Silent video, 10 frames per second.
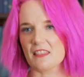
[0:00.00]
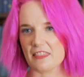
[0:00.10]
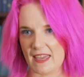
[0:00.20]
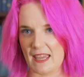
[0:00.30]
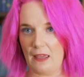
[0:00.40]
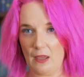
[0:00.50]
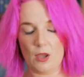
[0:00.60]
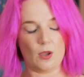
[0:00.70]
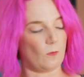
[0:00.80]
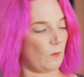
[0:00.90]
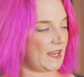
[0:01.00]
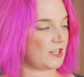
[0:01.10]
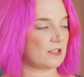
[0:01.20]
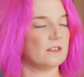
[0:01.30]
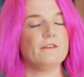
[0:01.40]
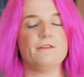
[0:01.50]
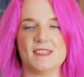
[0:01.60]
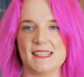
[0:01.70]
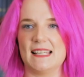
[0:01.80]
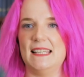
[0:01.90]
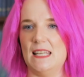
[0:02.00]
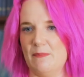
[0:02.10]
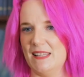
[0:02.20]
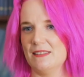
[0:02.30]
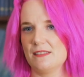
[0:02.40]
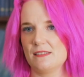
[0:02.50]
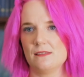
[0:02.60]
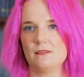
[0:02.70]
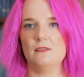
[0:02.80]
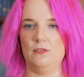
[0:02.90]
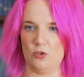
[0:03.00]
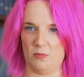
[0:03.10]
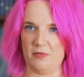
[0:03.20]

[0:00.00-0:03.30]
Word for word: the thing which physically limits your